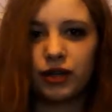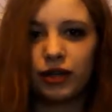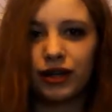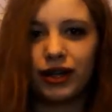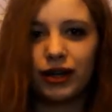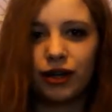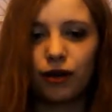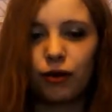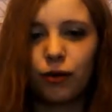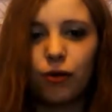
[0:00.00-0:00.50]

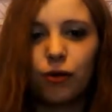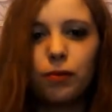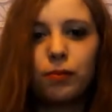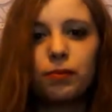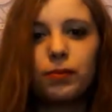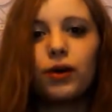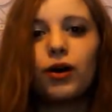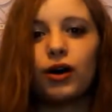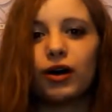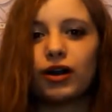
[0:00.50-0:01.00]
Like a whole
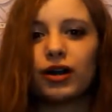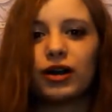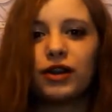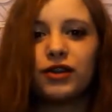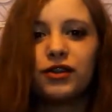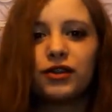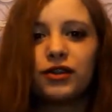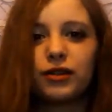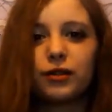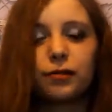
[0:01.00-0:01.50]
book
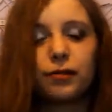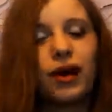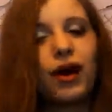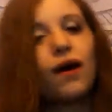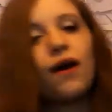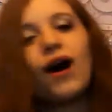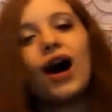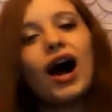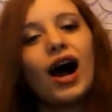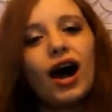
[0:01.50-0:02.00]
just
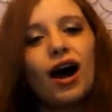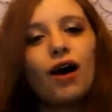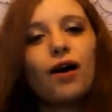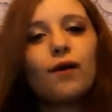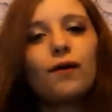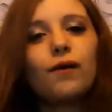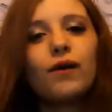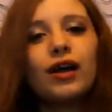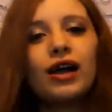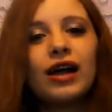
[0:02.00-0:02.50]
about
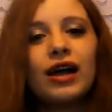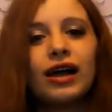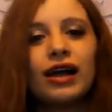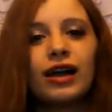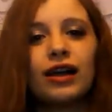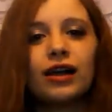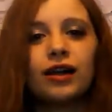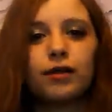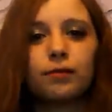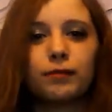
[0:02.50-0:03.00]
how
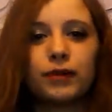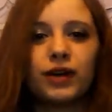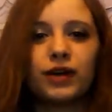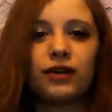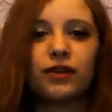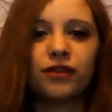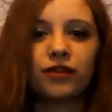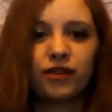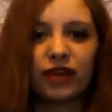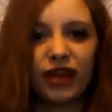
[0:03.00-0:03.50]

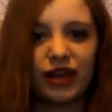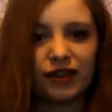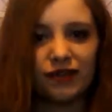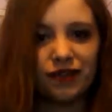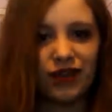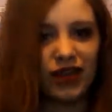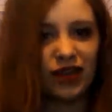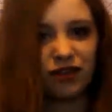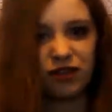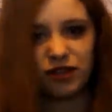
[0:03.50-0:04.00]
America's
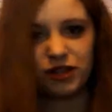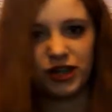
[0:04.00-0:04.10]
life has